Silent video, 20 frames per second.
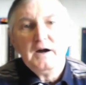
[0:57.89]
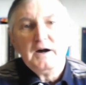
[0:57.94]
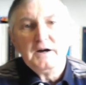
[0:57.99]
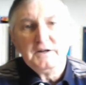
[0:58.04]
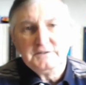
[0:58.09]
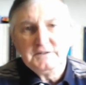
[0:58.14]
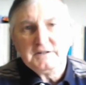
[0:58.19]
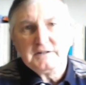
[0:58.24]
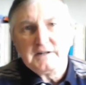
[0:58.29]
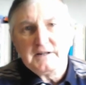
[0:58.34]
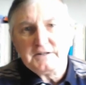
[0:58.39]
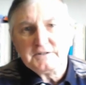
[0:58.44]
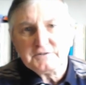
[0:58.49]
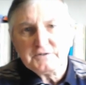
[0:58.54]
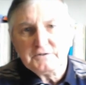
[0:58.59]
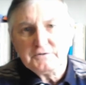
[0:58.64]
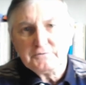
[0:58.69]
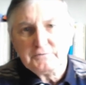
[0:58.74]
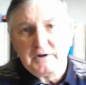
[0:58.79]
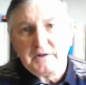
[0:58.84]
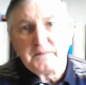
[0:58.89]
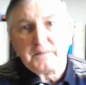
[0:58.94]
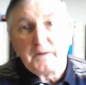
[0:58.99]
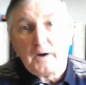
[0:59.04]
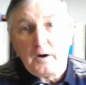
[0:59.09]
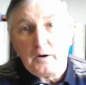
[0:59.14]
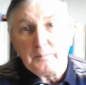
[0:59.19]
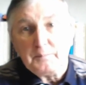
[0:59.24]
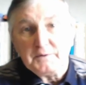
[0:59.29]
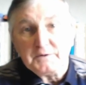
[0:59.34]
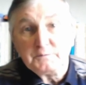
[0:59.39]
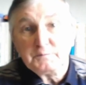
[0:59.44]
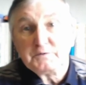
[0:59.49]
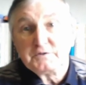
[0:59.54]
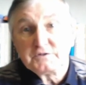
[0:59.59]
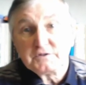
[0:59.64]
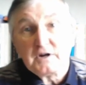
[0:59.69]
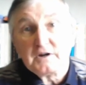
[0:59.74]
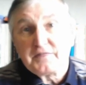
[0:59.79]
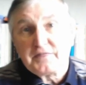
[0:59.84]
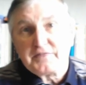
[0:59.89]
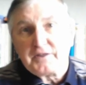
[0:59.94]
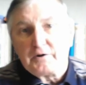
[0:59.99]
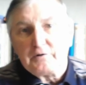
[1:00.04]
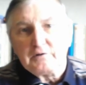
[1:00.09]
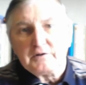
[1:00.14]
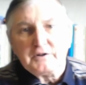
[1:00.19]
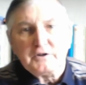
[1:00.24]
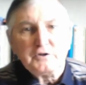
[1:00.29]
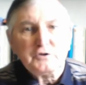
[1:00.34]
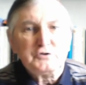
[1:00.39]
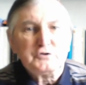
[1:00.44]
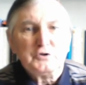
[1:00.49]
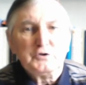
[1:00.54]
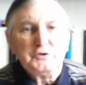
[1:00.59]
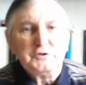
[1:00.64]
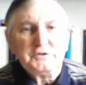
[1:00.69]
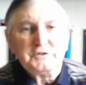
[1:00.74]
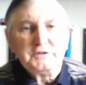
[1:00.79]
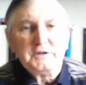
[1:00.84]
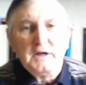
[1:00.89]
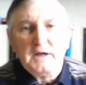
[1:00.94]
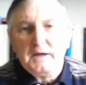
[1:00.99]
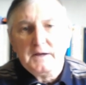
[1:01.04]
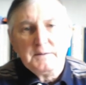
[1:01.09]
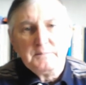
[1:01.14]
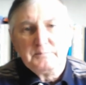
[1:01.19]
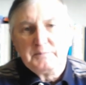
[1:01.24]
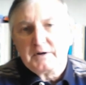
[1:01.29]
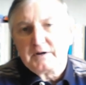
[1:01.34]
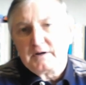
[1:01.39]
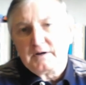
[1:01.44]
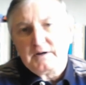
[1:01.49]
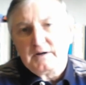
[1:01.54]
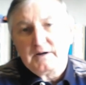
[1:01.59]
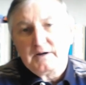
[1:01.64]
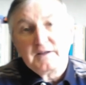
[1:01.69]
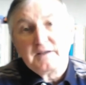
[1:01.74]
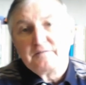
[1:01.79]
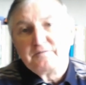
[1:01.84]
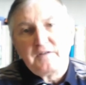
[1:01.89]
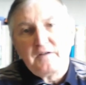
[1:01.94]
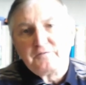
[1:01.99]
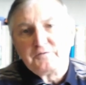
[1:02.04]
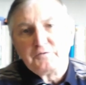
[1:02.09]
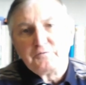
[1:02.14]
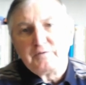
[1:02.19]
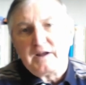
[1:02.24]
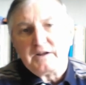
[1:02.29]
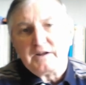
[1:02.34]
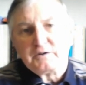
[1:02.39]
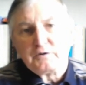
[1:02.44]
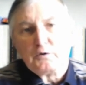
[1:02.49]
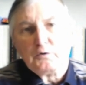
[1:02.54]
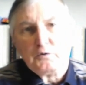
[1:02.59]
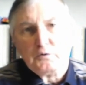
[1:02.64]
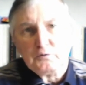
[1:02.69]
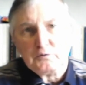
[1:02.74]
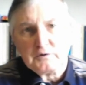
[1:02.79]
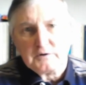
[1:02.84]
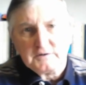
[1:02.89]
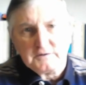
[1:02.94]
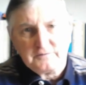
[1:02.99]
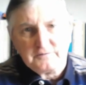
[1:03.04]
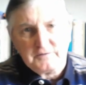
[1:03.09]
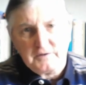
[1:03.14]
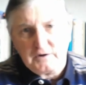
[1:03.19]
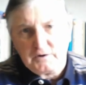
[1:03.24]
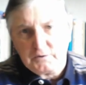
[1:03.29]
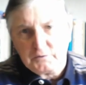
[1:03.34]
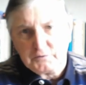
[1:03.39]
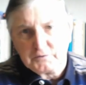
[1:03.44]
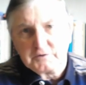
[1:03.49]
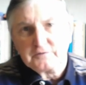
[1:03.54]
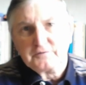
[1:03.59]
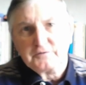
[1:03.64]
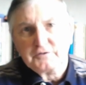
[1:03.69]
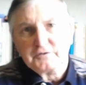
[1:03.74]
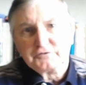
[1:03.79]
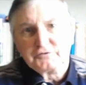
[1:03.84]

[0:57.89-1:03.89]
I did later read The Hobbit, which I thoroughly enjoyed, but I have never read all of the Lord of the